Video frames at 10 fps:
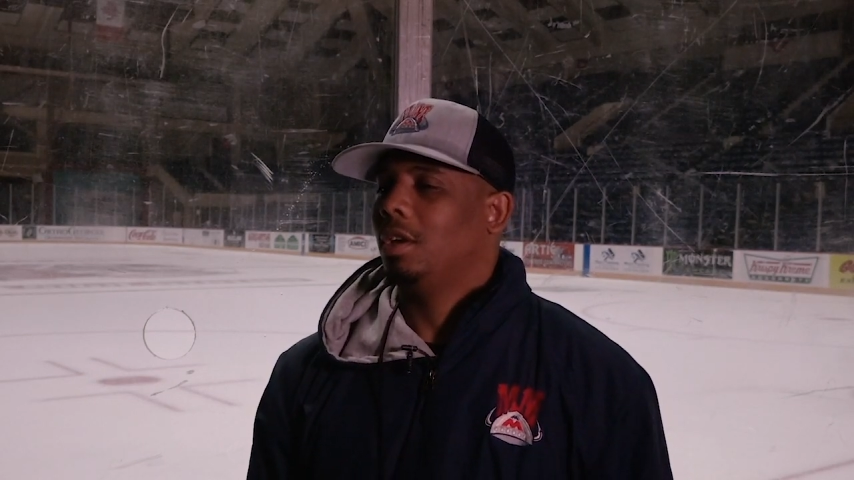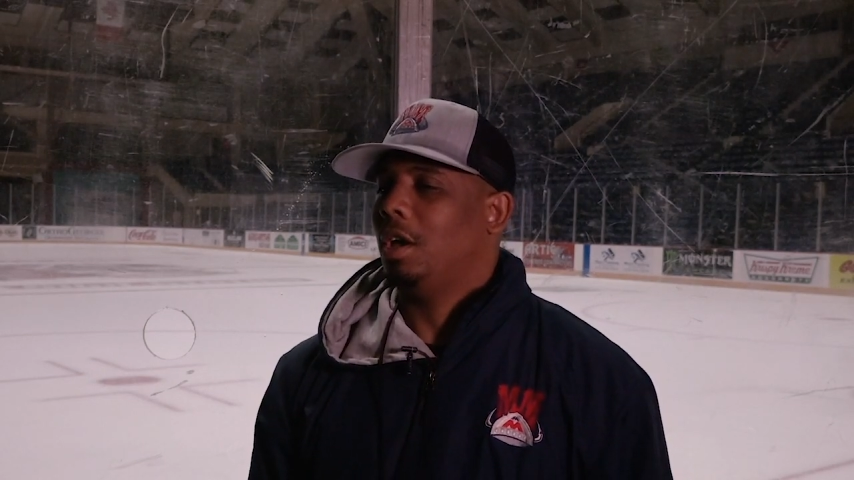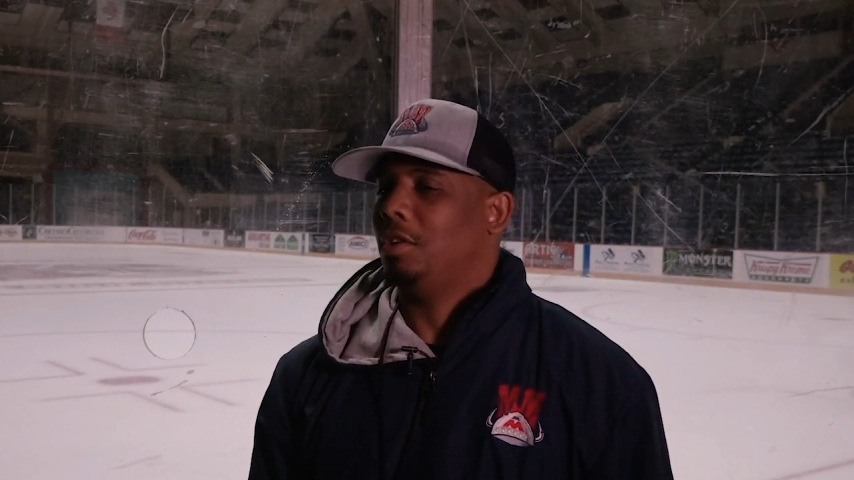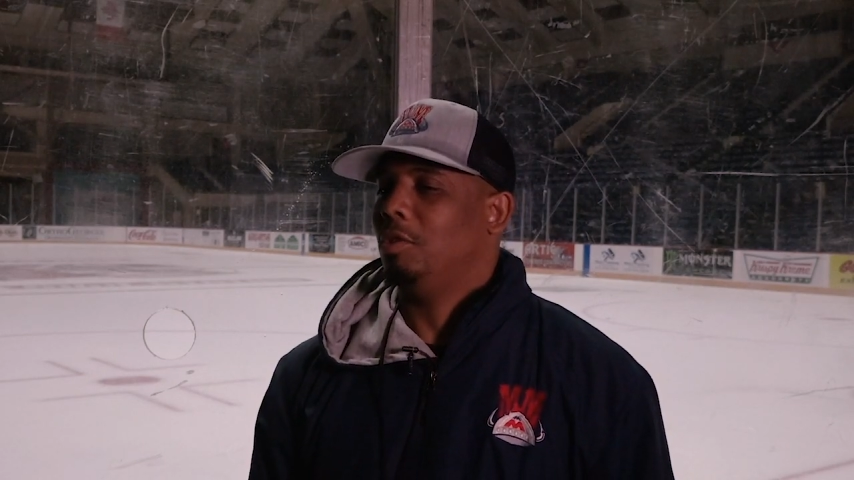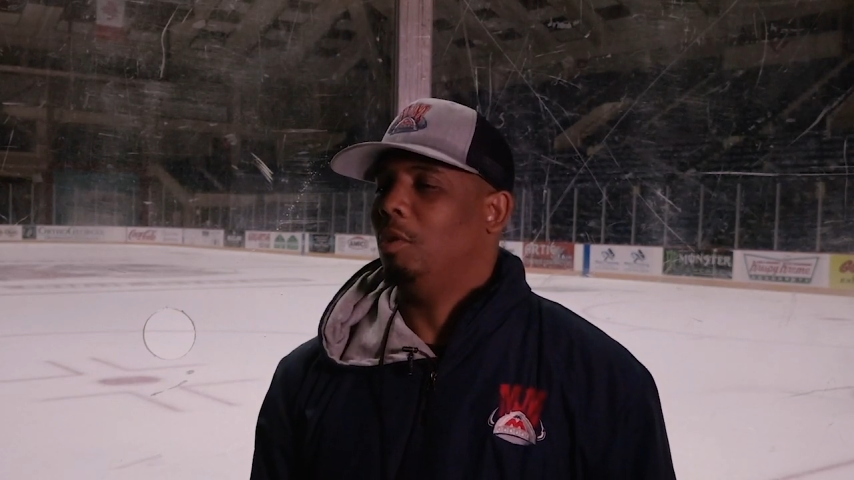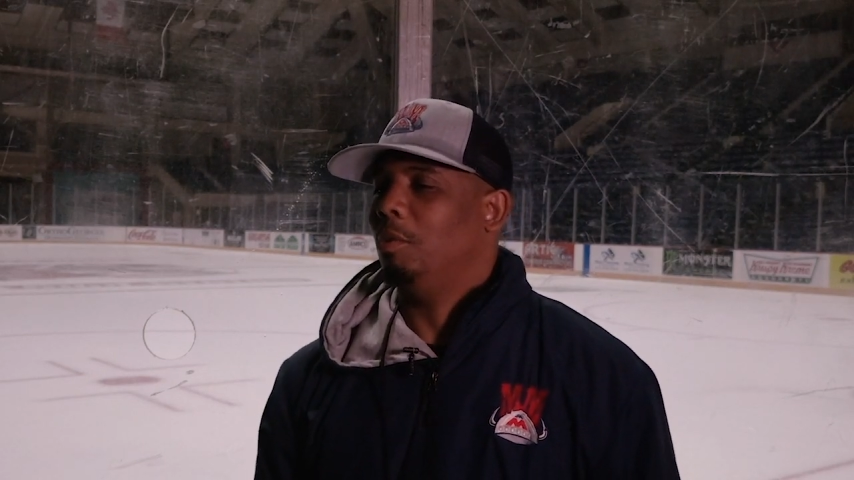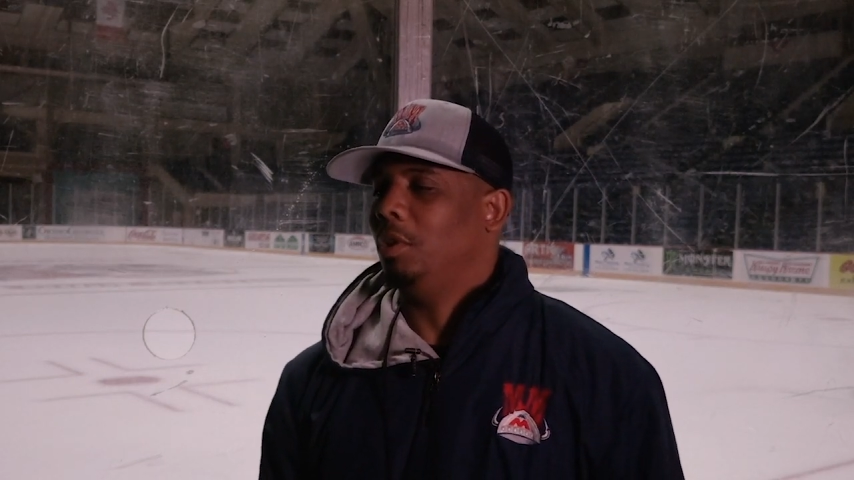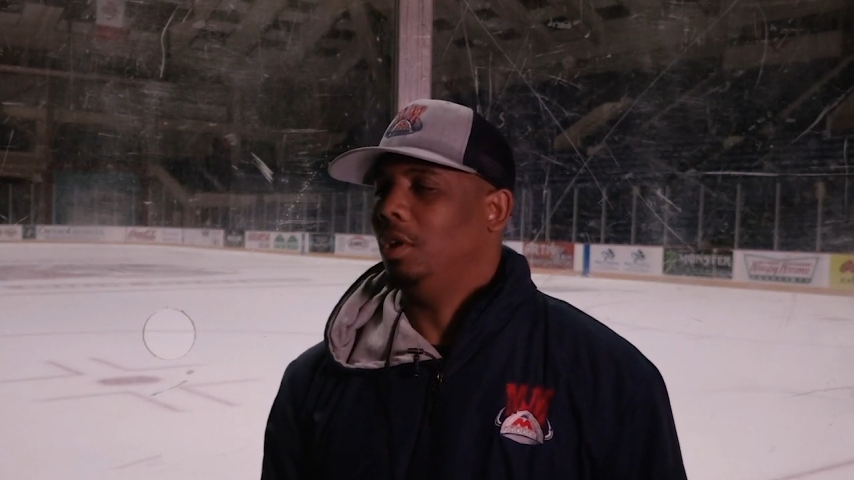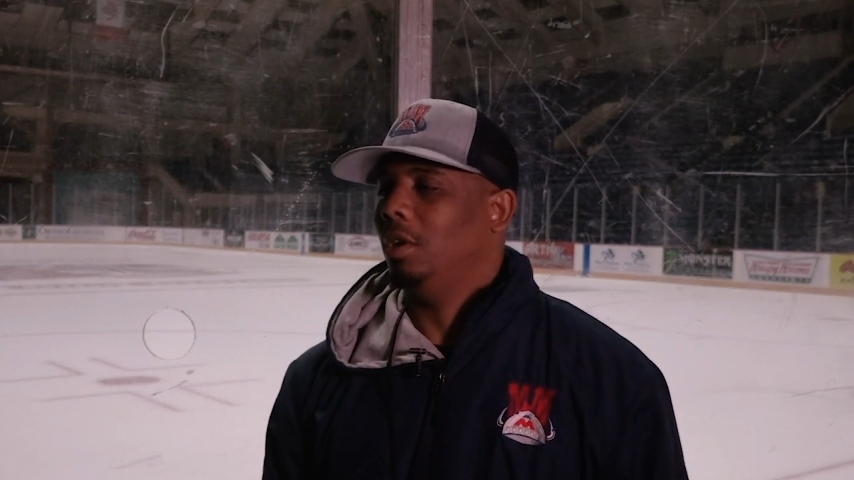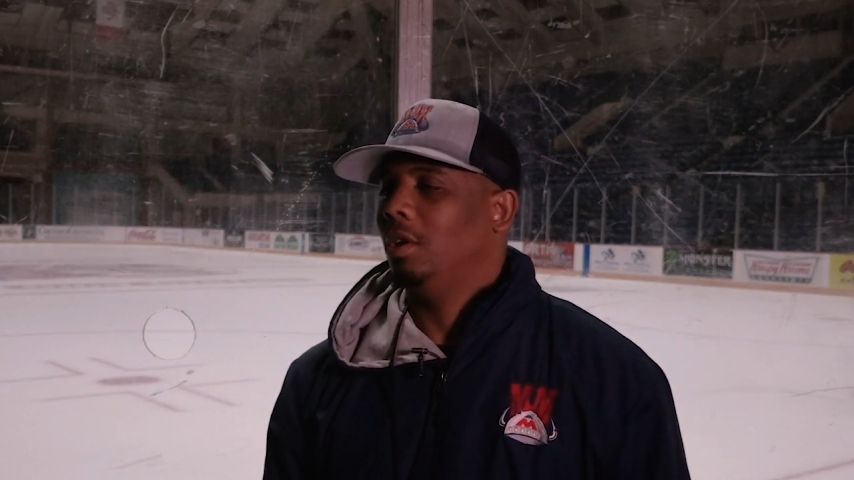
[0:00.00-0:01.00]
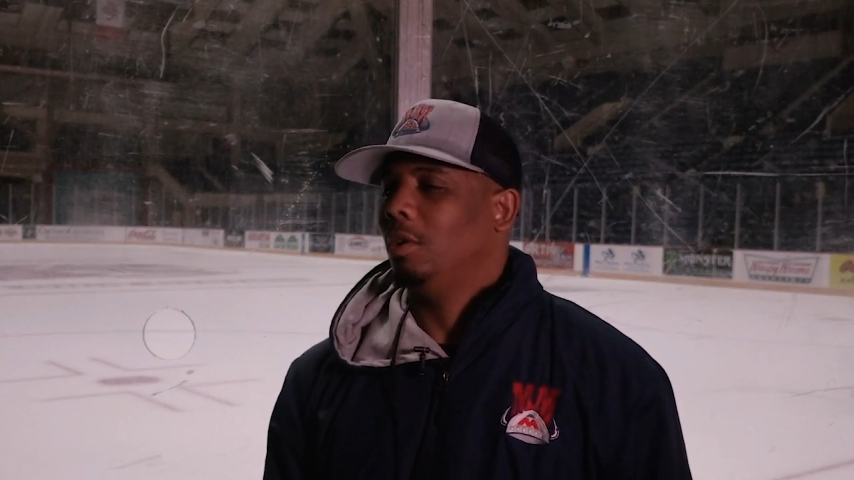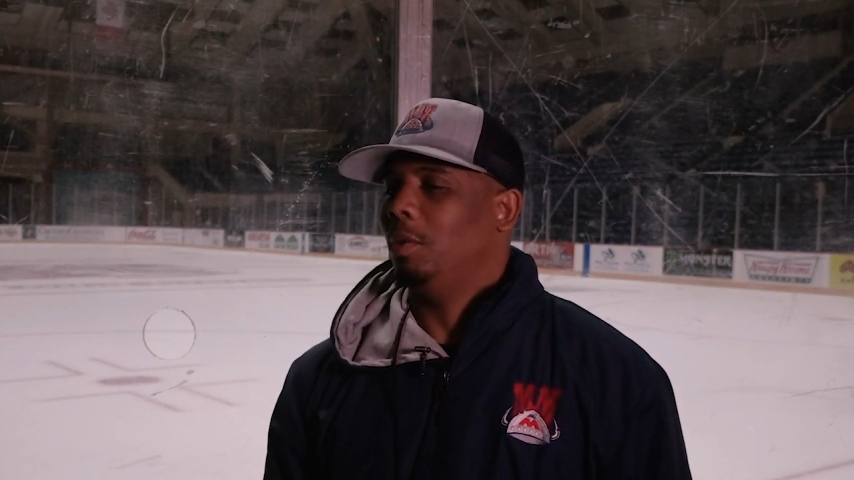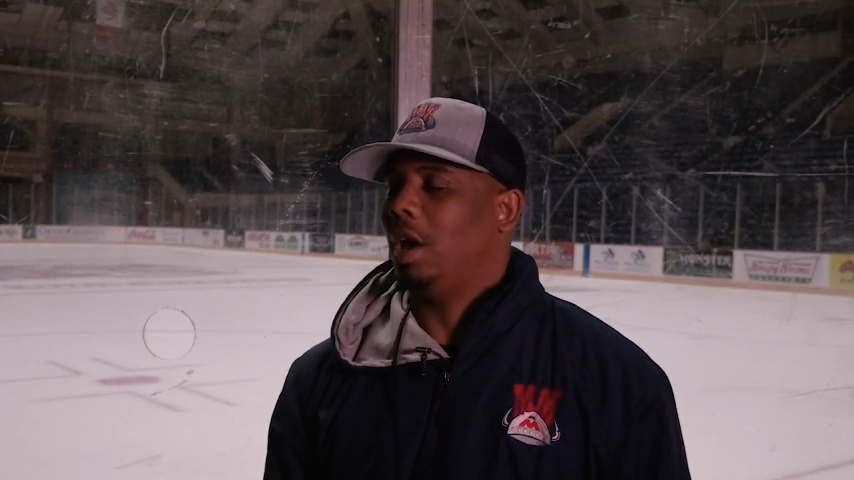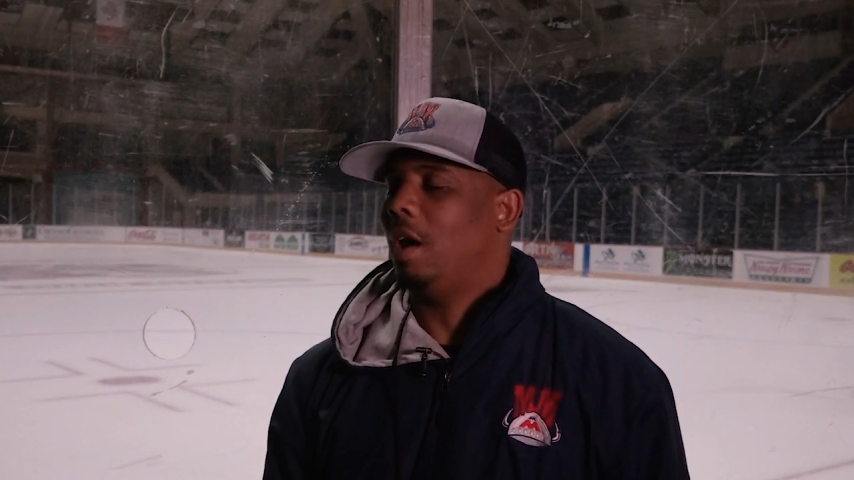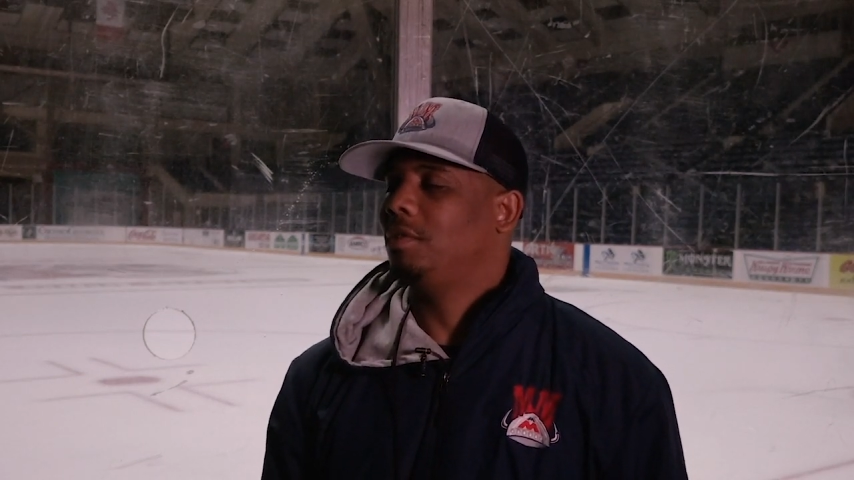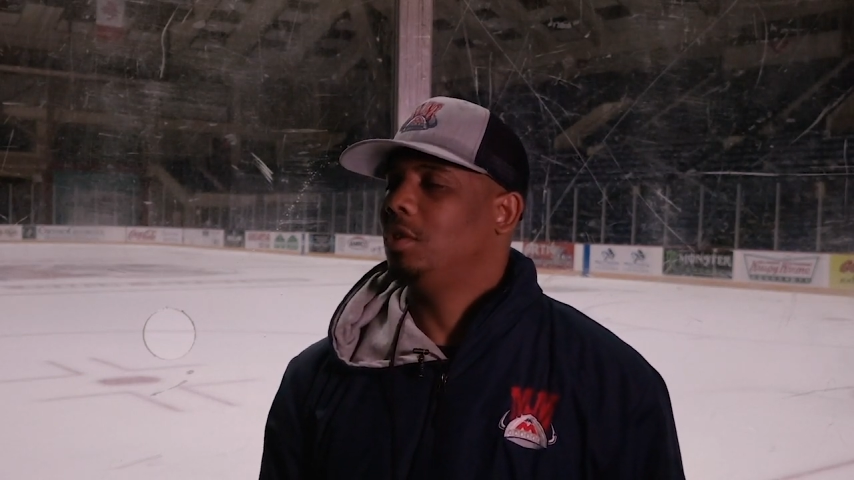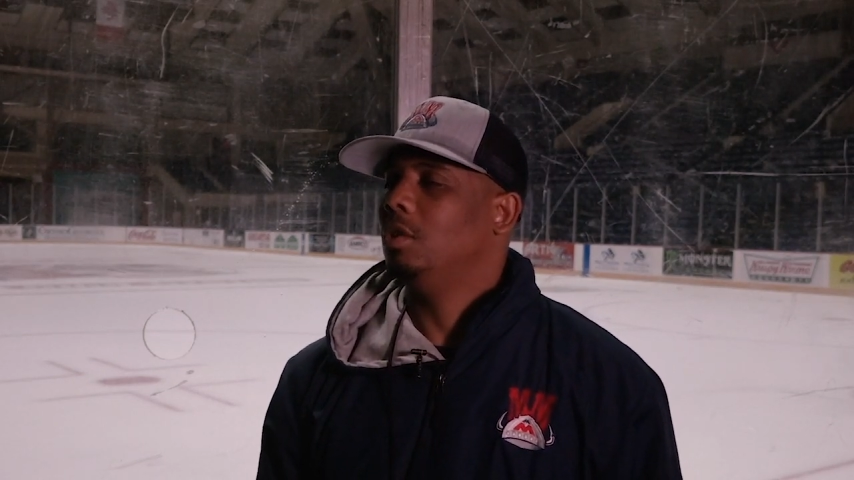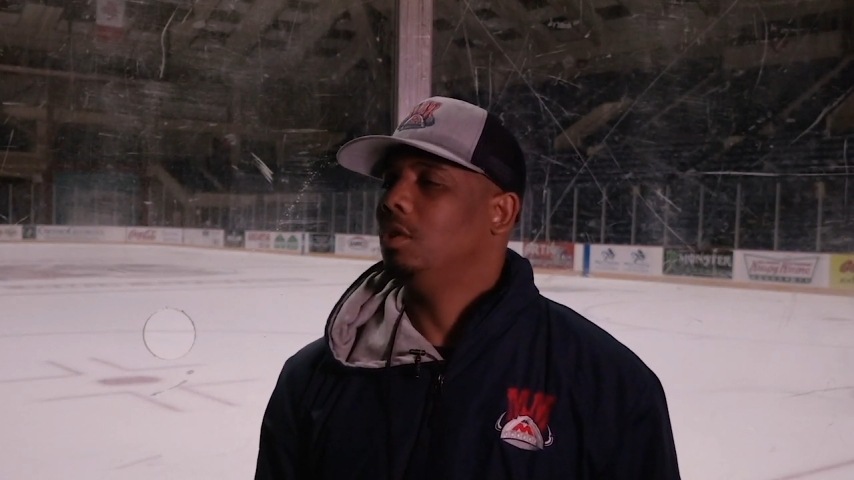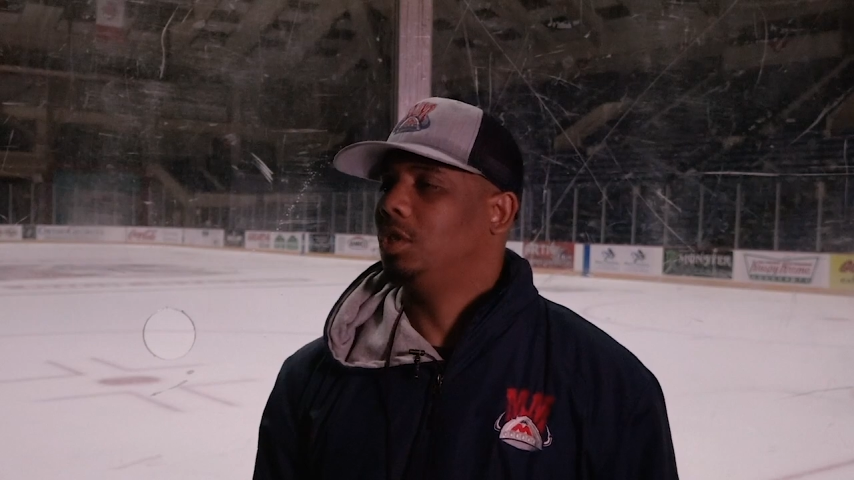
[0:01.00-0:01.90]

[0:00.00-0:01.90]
kind of know what we. We have to do.